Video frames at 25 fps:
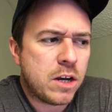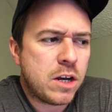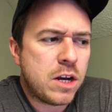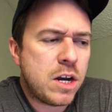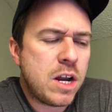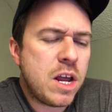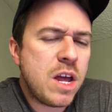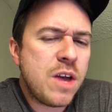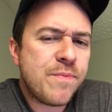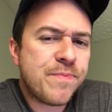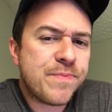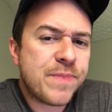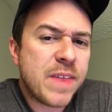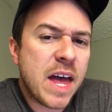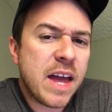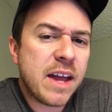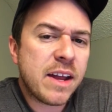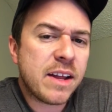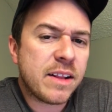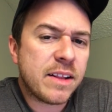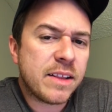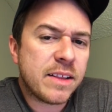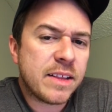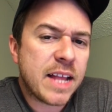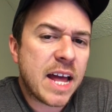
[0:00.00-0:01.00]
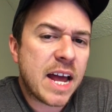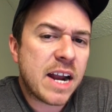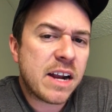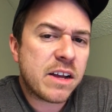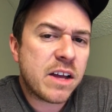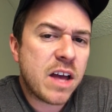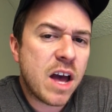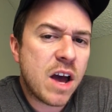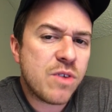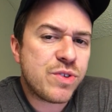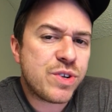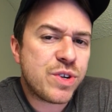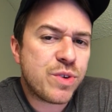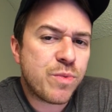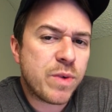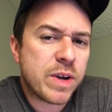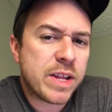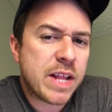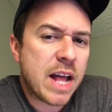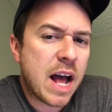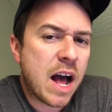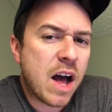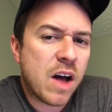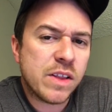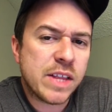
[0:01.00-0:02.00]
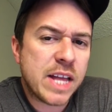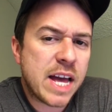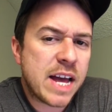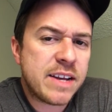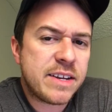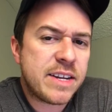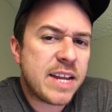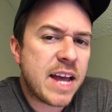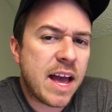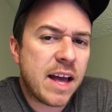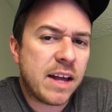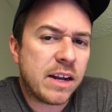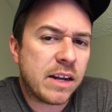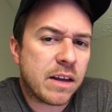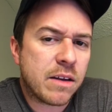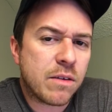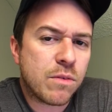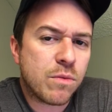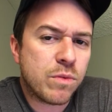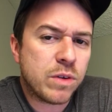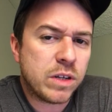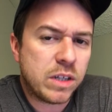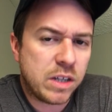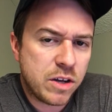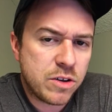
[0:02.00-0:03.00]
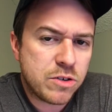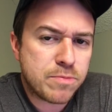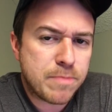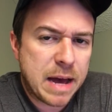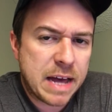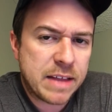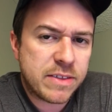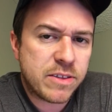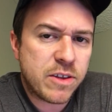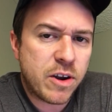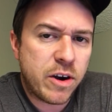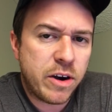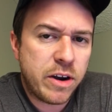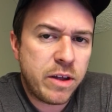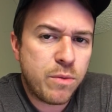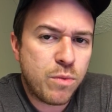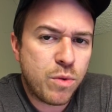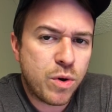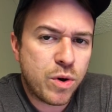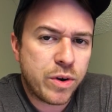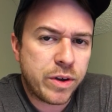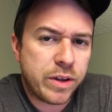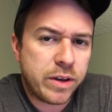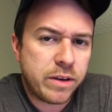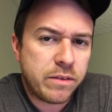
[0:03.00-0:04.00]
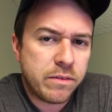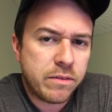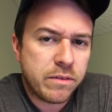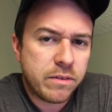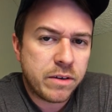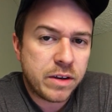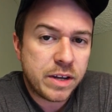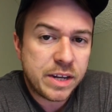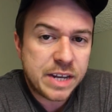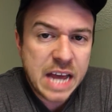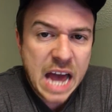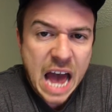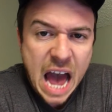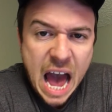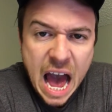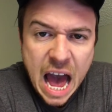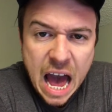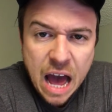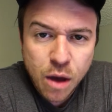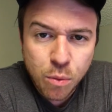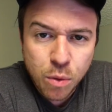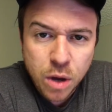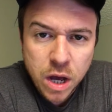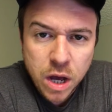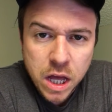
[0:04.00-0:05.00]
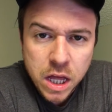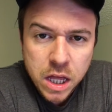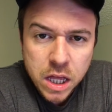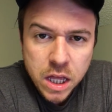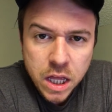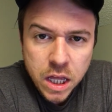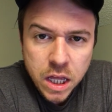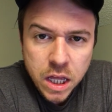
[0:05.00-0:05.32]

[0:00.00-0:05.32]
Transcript: Do you think that a coach with all that talent would lose by 31 to Iowa?